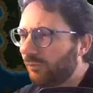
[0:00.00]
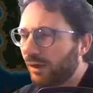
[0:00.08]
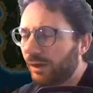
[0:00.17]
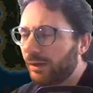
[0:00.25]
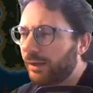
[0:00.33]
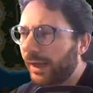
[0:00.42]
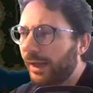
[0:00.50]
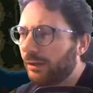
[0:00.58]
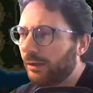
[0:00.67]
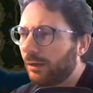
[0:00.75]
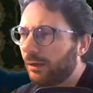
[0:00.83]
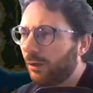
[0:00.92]

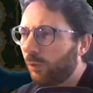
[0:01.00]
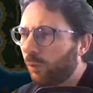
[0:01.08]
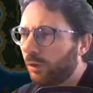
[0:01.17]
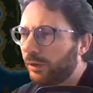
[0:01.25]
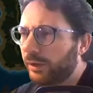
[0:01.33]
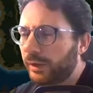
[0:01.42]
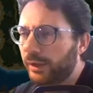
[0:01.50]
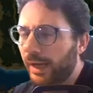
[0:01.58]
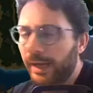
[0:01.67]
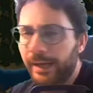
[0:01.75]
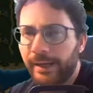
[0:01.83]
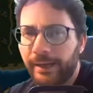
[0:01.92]
Again, would the
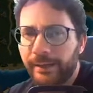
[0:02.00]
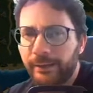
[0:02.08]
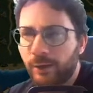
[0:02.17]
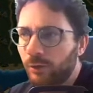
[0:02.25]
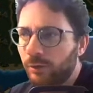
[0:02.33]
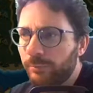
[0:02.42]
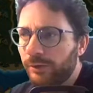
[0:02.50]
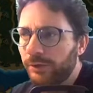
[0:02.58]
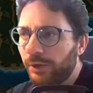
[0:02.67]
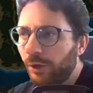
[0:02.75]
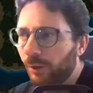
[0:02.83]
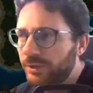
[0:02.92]
AI know to build
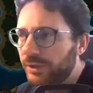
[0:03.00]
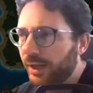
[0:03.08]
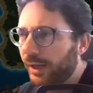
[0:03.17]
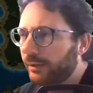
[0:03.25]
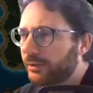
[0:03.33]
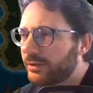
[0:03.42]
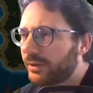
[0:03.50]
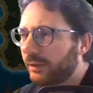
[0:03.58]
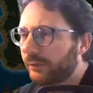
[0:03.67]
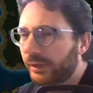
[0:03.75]
a homestead instead of a